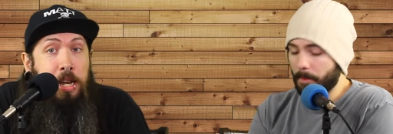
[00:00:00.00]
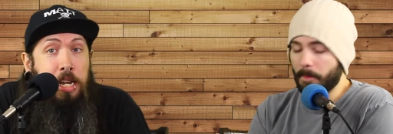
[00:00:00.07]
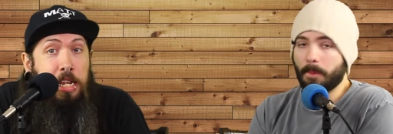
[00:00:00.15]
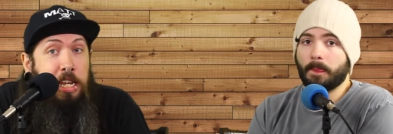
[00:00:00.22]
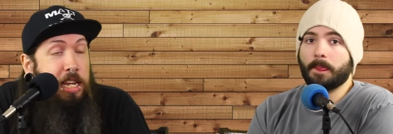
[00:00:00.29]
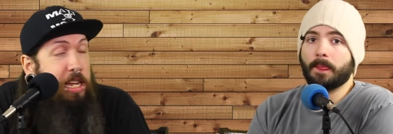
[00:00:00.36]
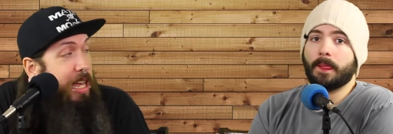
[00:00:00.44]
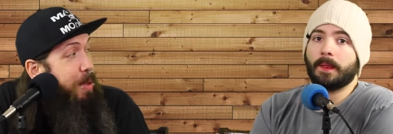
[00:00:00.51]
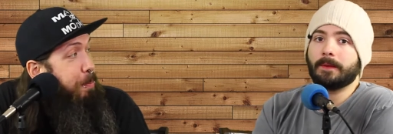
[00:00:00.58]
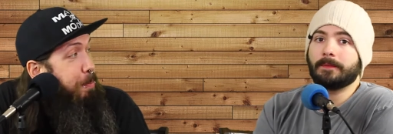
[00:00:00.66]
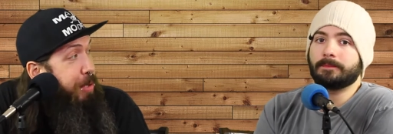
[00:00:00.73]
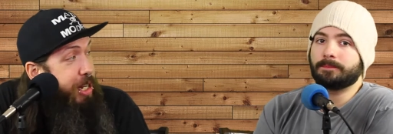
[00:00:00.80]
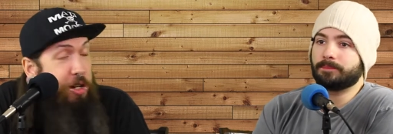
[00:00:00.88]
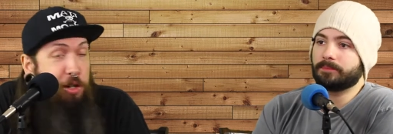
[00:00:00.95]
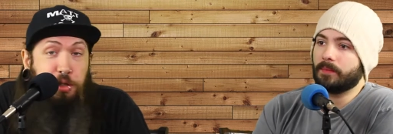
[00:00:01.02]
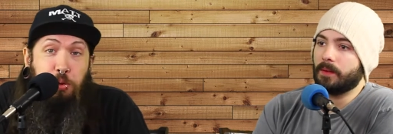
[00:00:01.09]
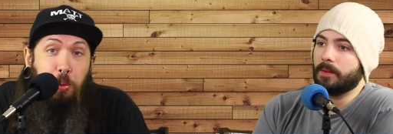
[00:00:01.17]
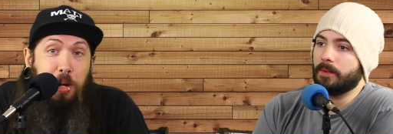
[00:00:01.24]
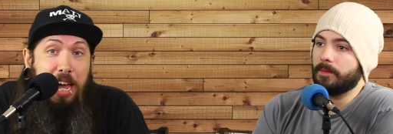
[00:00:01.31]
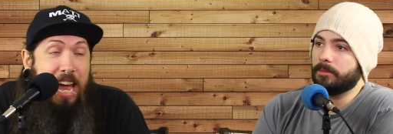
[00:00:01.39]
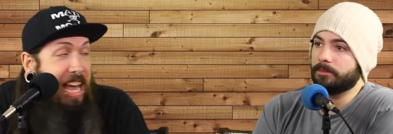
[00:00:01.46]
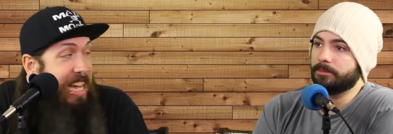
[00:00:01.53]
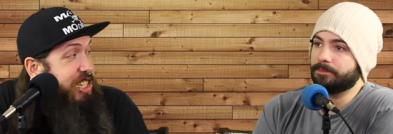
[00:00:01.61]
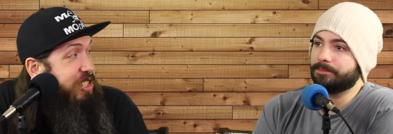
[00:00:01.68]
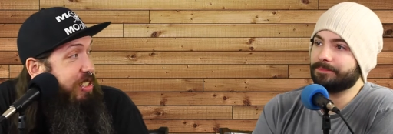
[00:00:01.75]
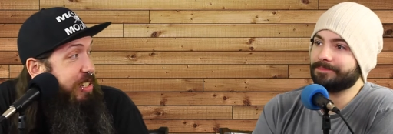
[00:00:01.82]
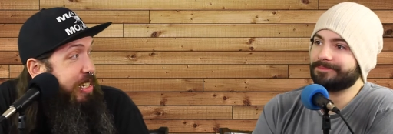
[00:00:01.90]
Speaker 1: many beers we
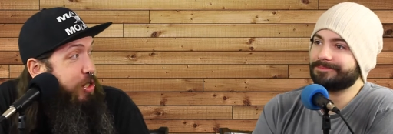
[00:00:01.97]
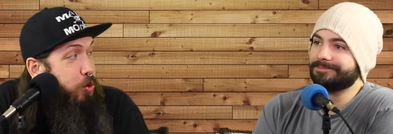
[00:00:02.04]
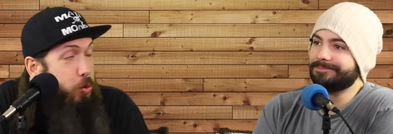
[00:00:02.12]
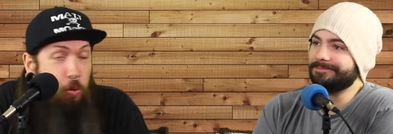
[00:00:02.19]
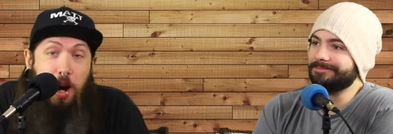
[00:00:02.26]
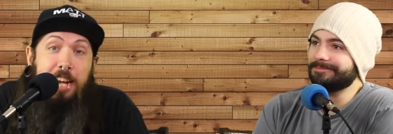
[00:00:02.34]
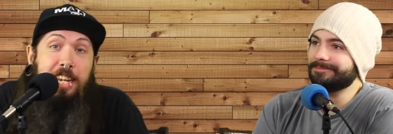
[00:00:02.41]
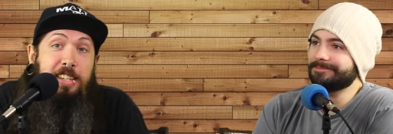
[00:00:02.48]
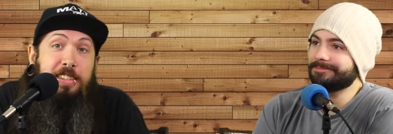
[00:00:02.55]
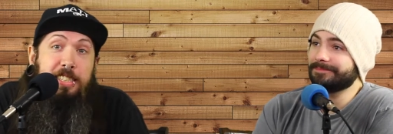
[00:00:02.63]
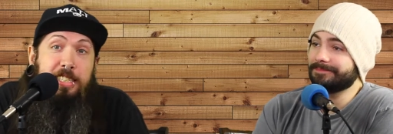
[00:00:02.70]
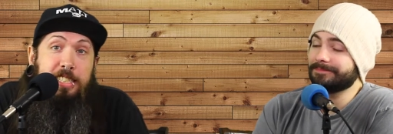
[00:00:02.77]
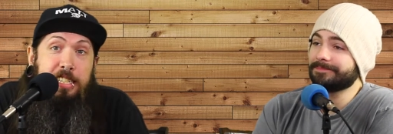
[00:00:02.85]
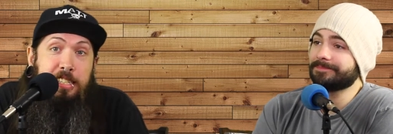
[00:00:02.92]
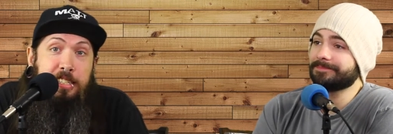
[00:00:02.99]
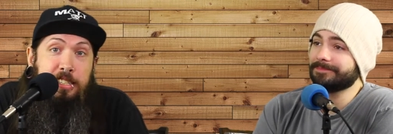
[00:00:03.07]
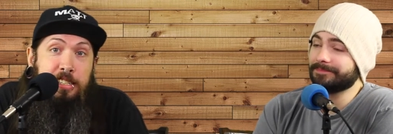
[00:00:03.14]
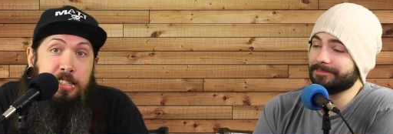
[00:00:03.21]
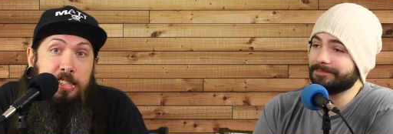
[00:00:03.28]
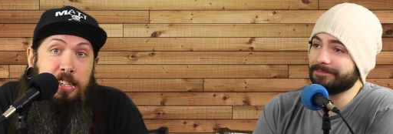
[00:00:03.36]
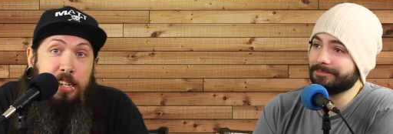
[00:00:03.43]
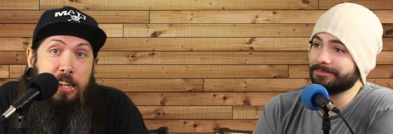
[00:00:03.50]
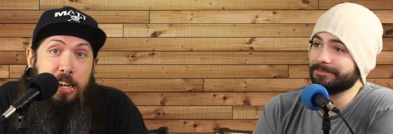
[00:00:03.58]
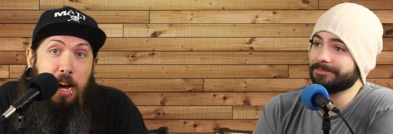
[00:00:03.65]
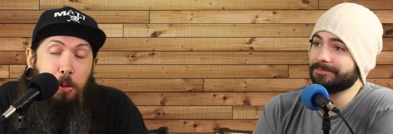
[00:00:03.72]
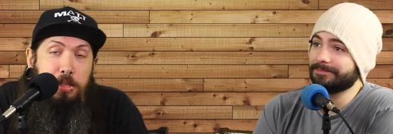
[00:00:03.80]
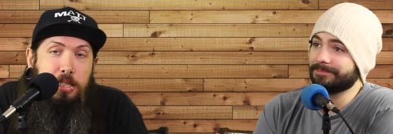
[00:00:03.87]
actually drank this season.
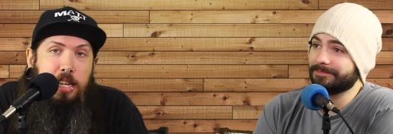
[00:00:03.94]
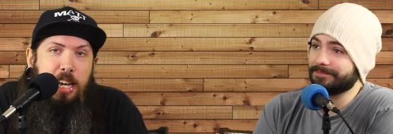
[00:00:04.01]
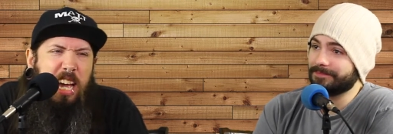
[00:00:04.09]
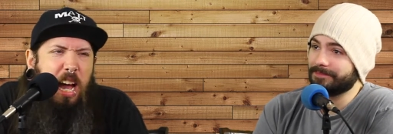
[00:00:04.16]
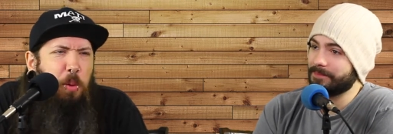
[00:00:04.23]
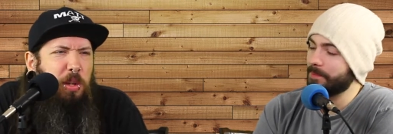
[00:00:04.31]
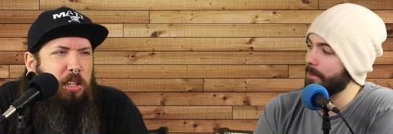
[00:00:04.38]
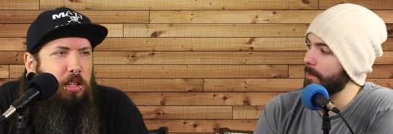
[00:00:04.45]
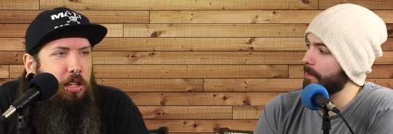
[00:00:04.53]
I was like, I would